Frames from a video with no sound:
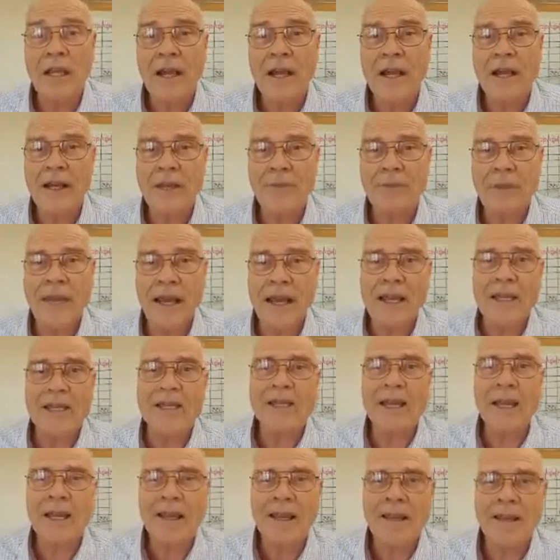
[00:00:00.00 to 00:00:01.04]
Guys,
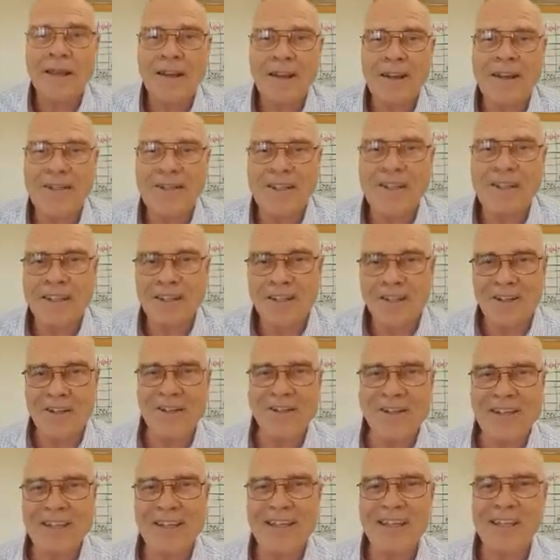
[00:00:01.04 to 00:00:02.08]
here's another
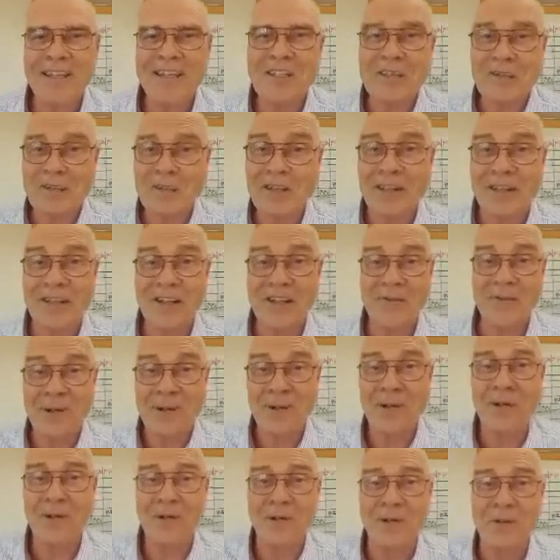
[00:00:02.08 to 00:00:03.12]
little key. This is really, really
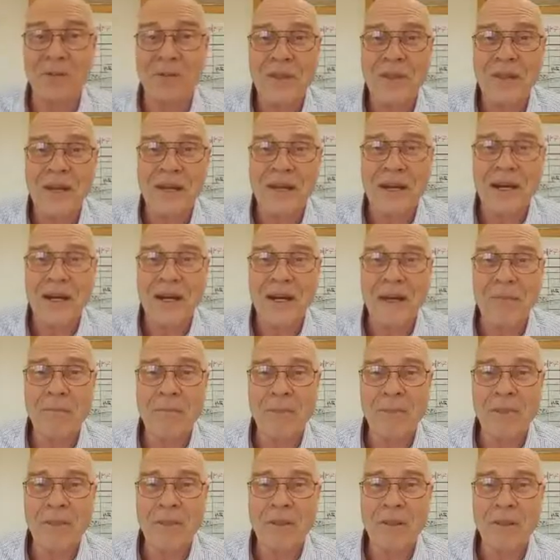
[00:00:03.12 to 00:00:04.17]
cool.
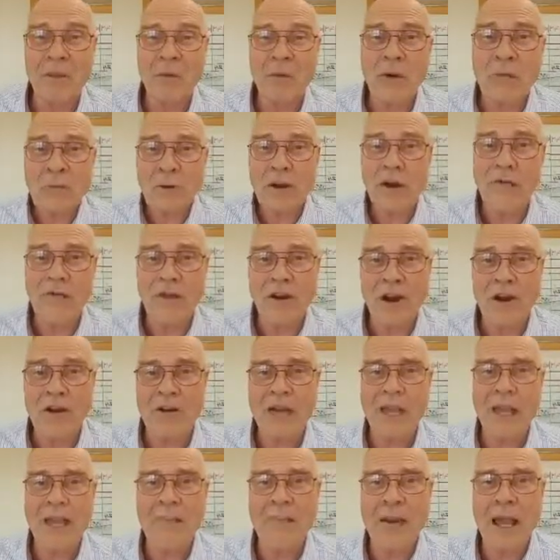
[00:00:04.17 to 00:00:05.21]
We're part of
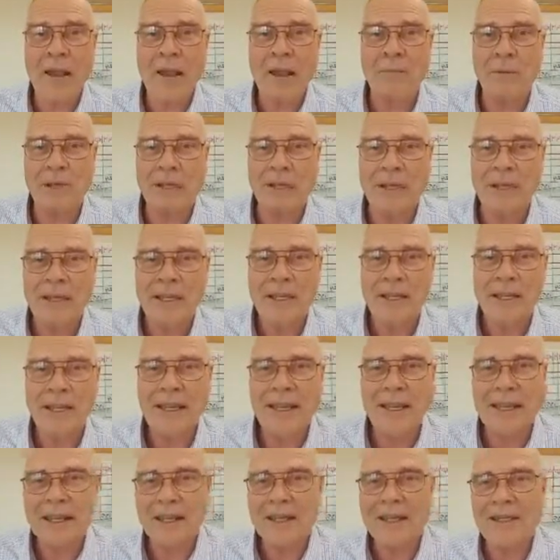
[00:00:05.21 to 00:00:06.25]
REI Black Book.
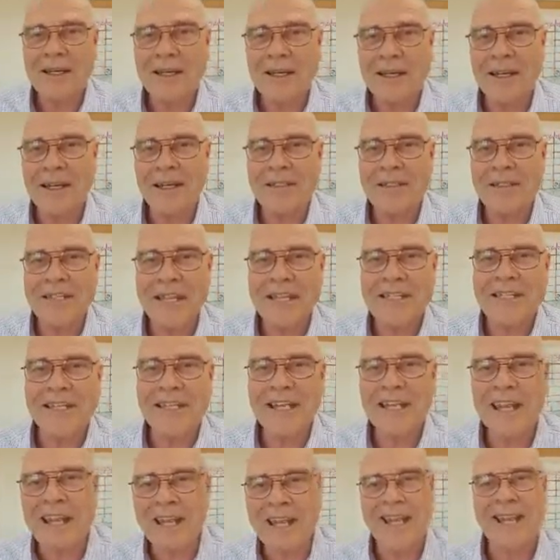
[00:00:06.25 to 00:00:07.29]
And Jason,
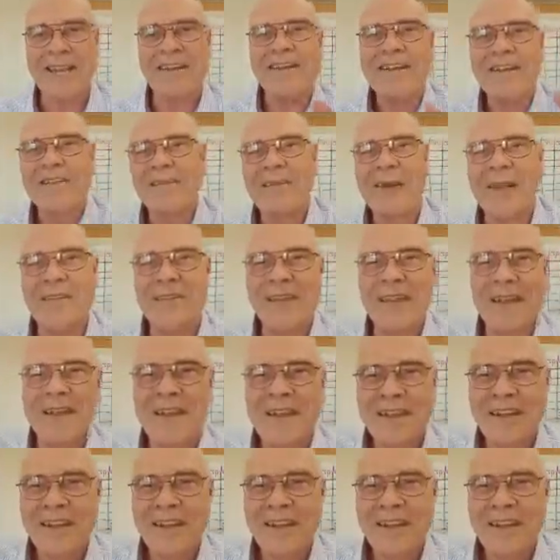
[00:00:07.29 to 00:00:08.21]
hey, by the way,